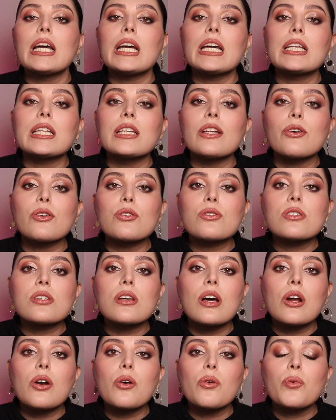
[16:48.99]
It
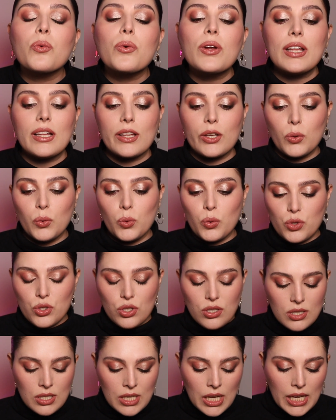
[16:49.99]
looks really
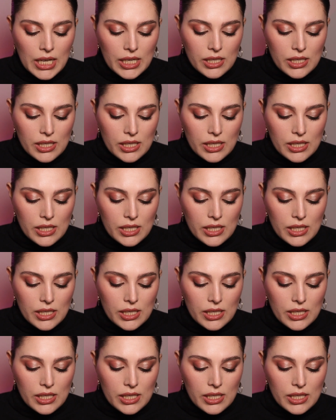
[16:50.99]
gorgeous.